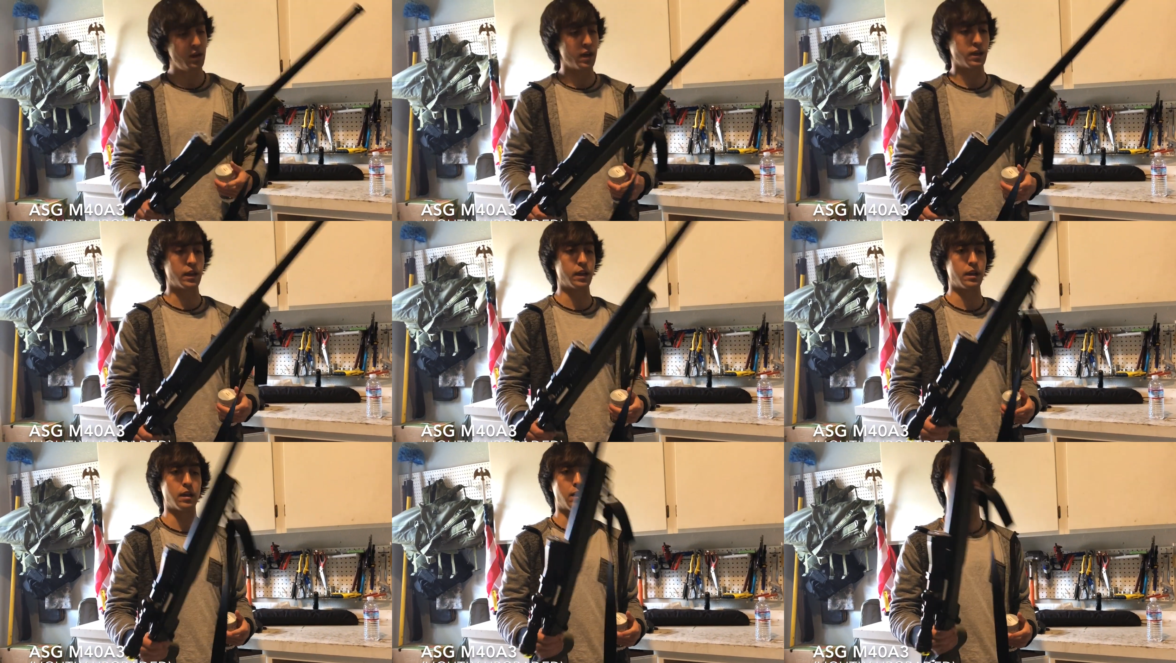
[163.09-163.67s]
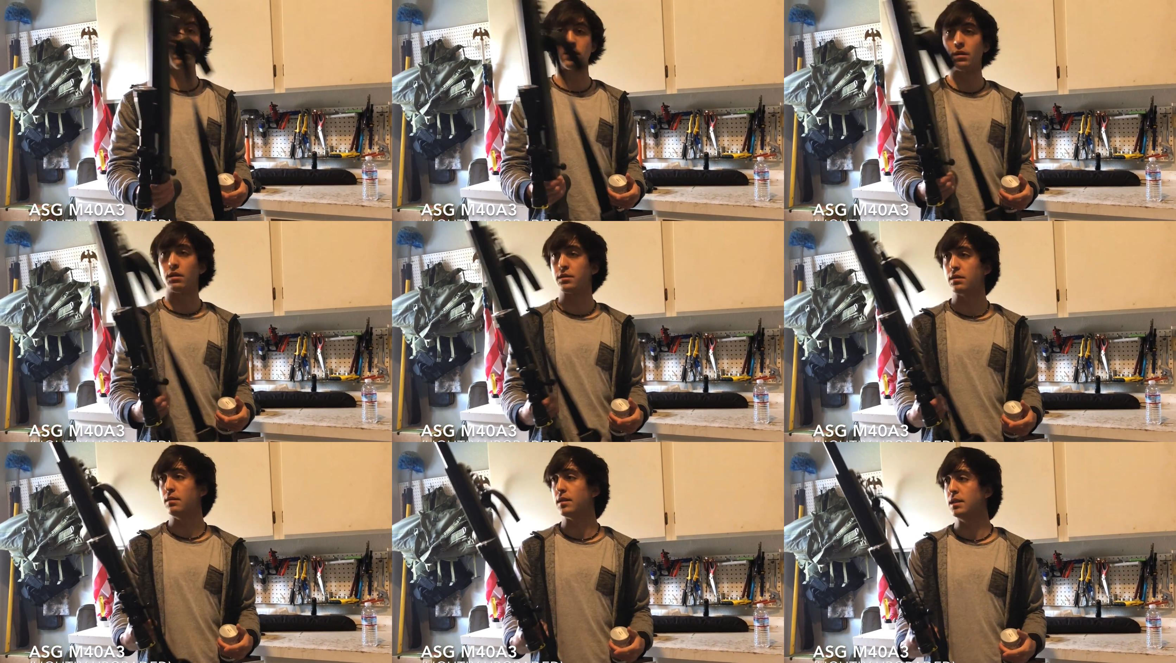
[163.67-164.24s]
And what's
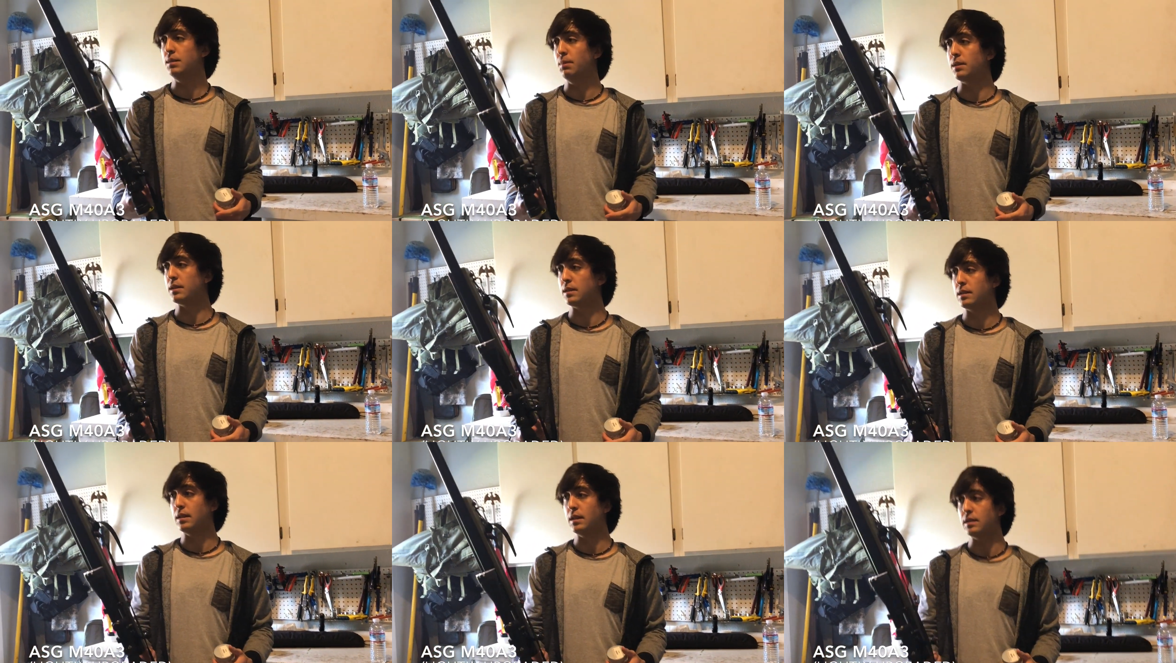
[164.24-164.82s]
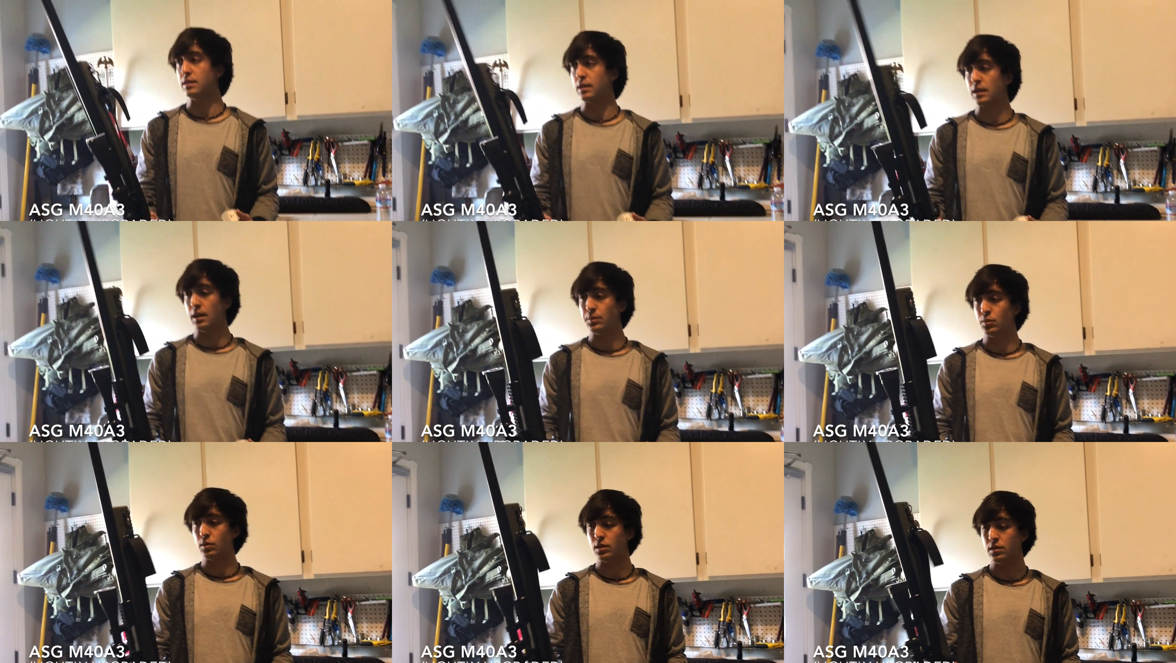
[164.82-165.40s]
also nice about this gun is it
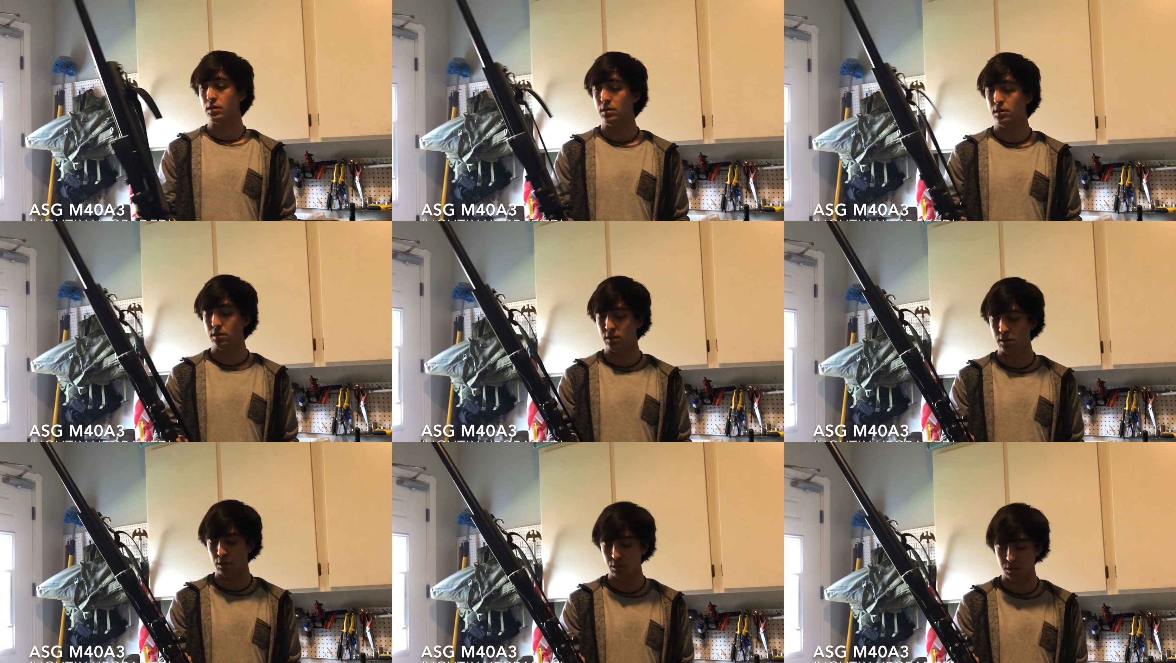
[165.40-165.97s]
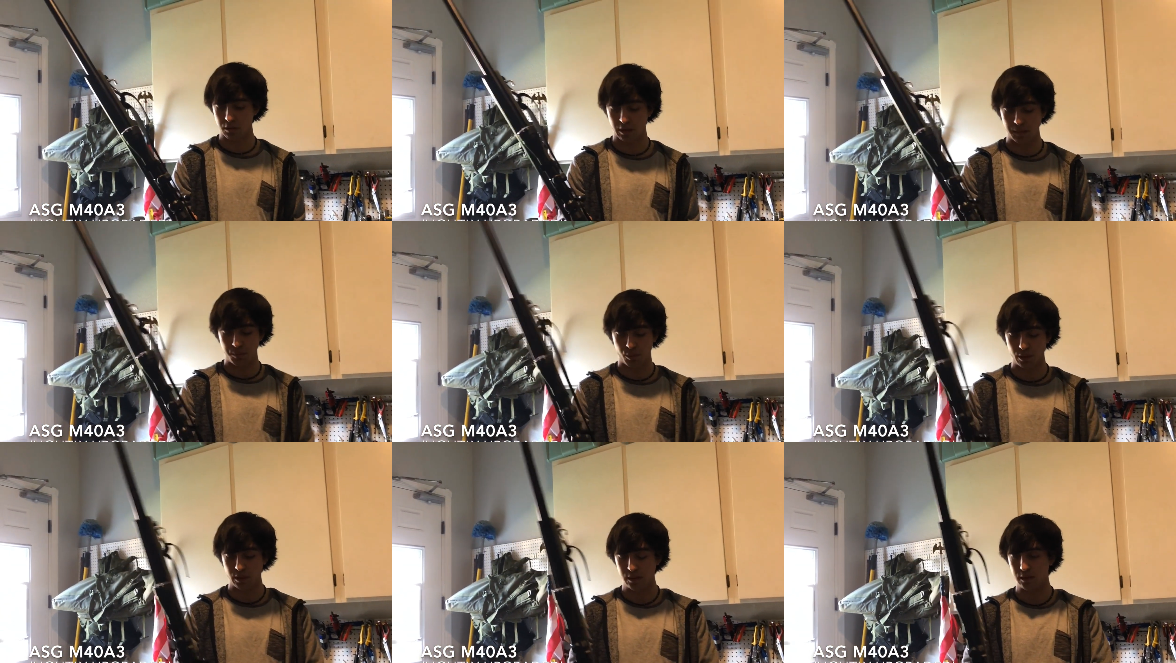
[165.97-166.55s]
comes with two sling
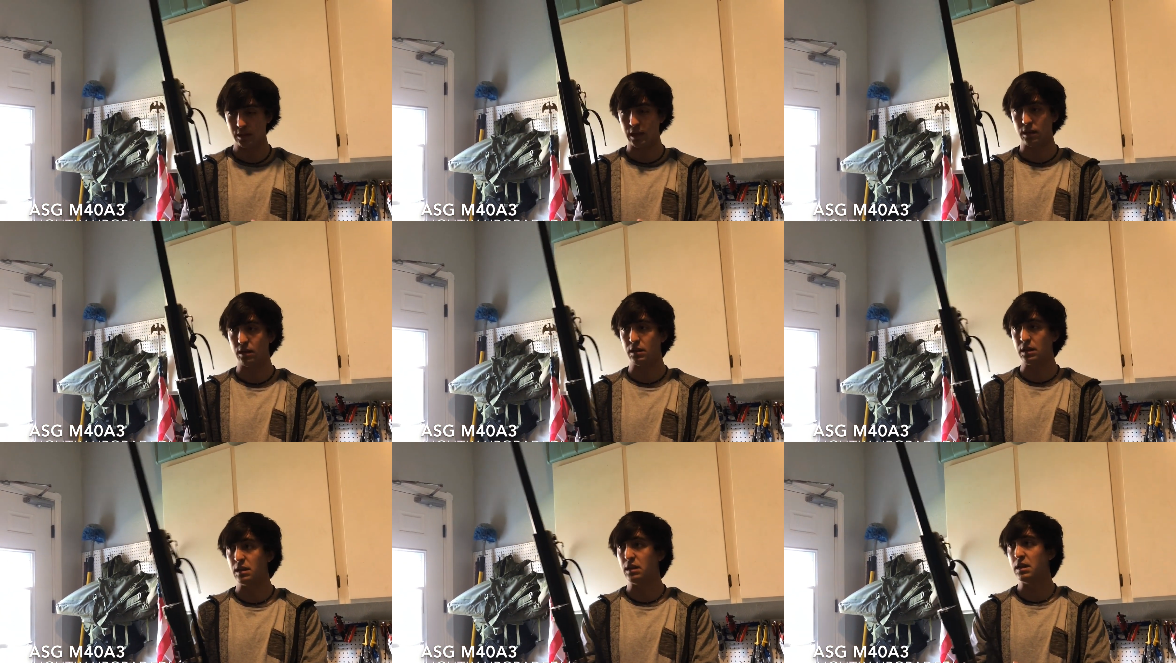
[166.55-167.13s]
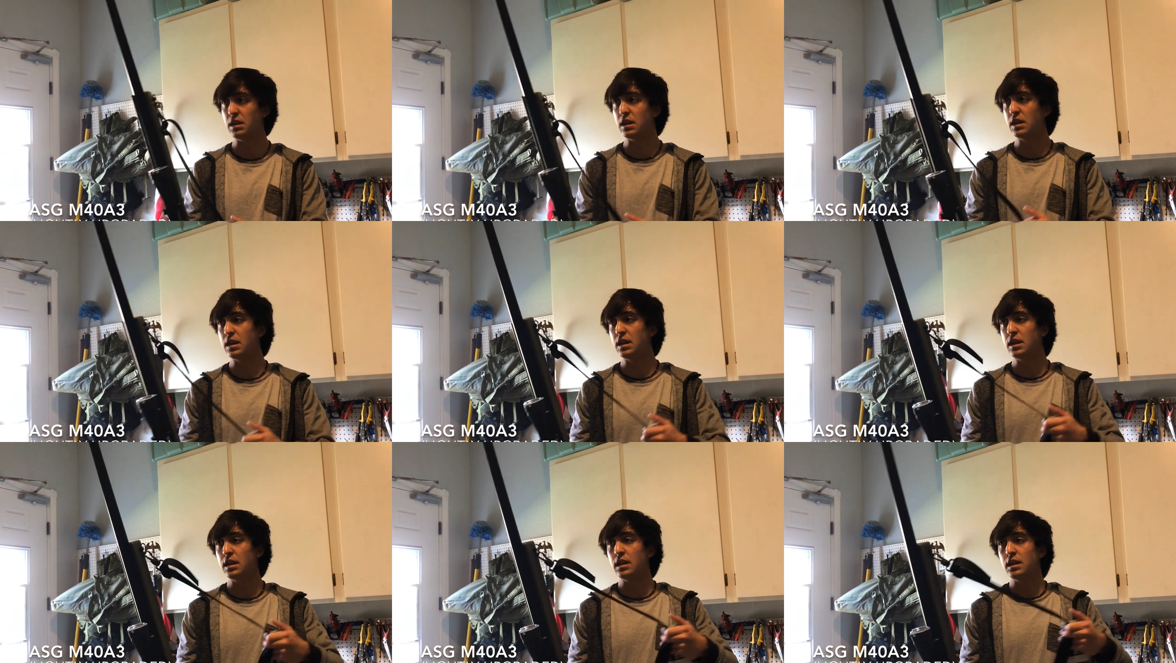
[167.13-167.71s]
points that are,
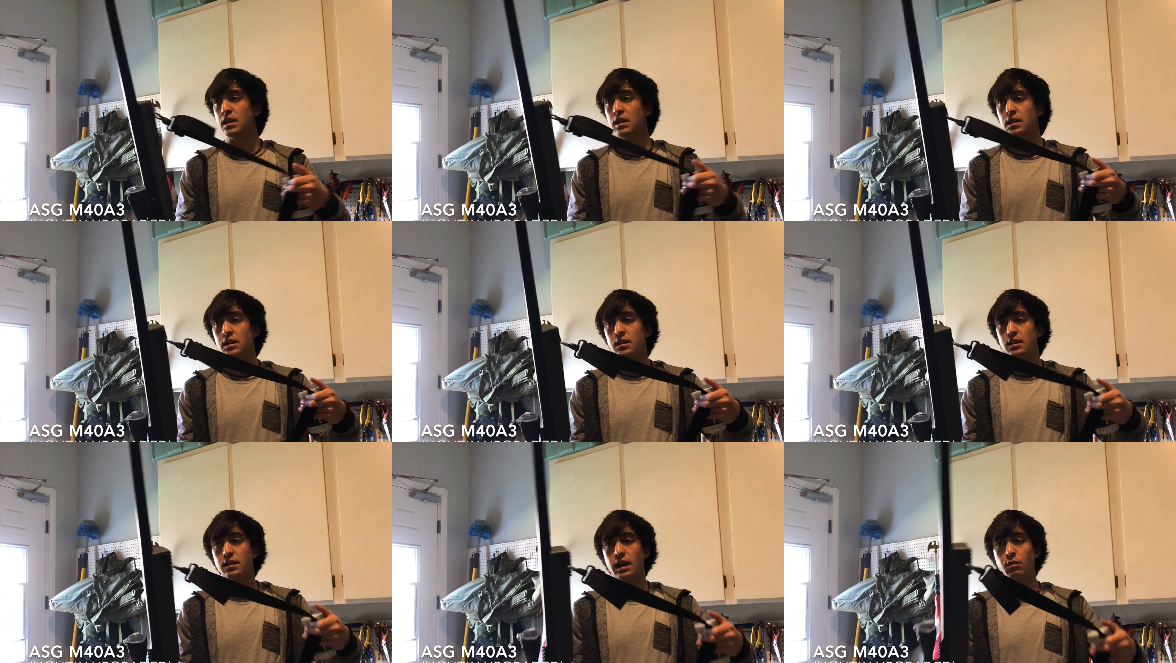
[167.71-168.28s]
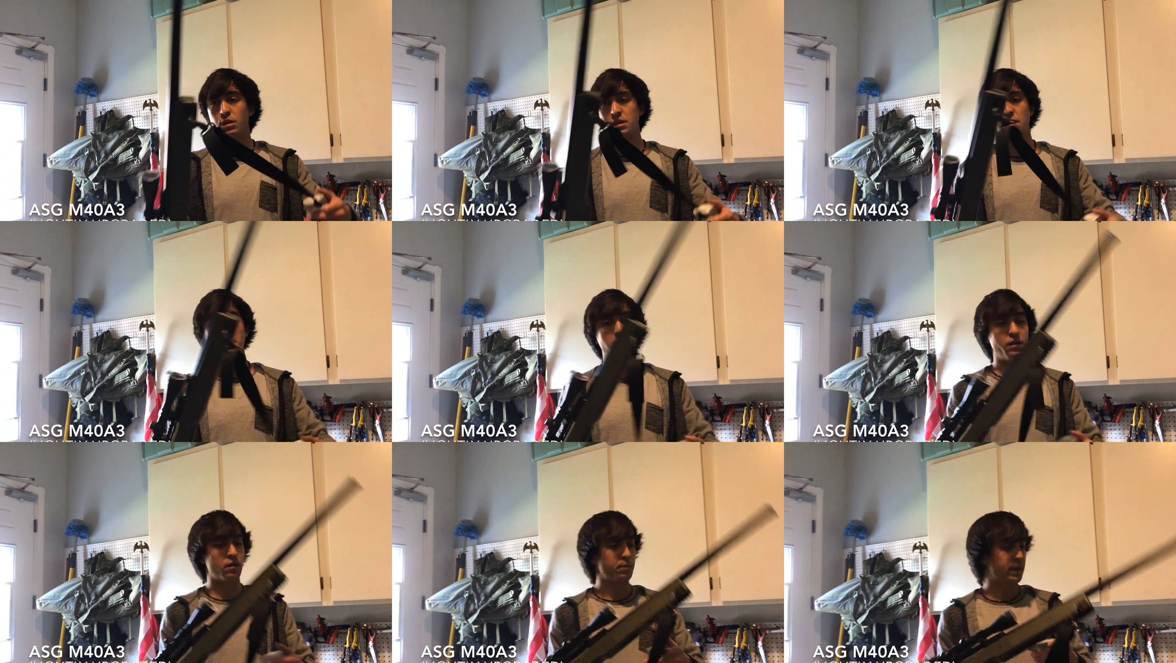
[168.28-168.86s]
I wish they'd be
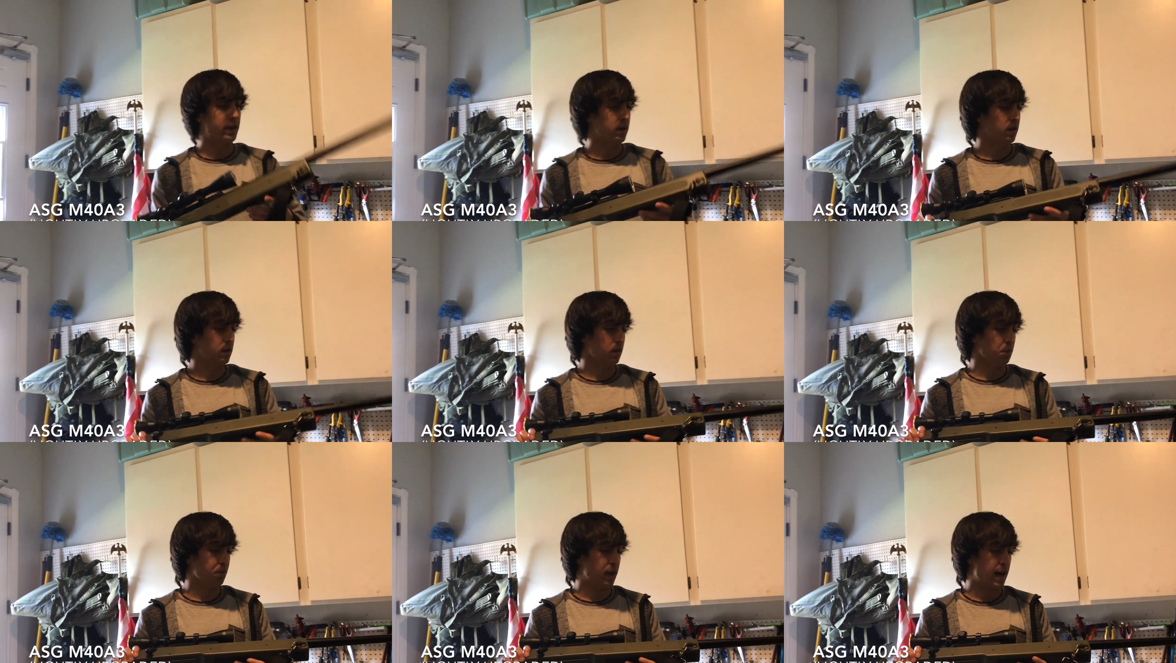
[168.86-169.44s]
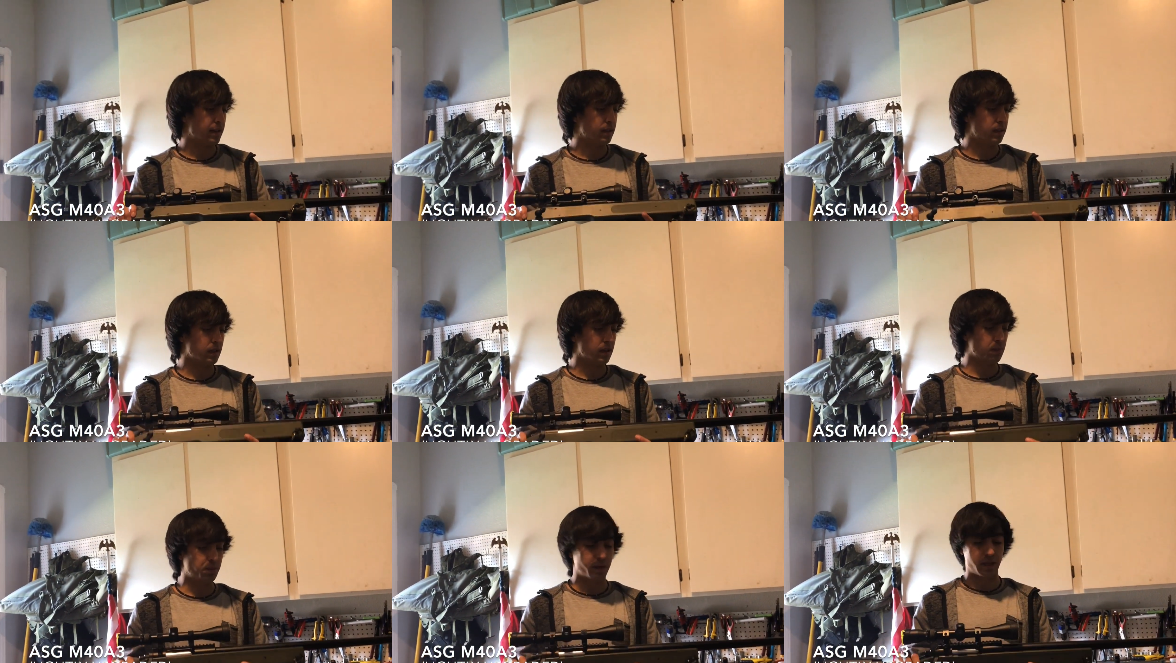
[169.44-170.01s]
a little better. They're
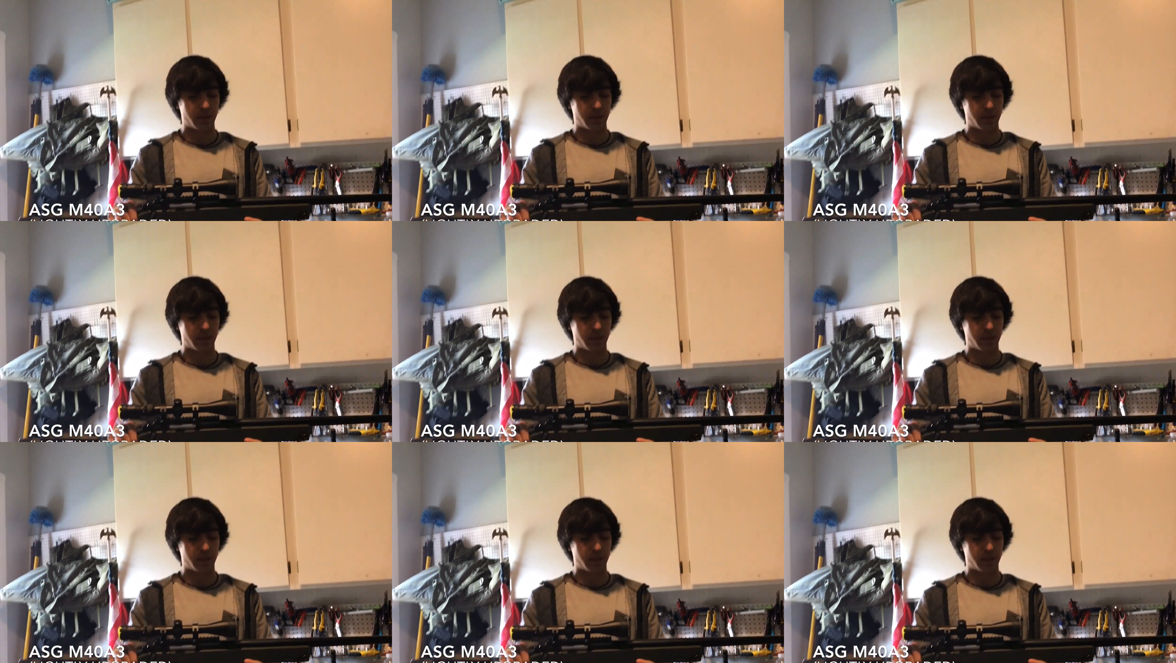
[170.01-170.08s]
plastic, but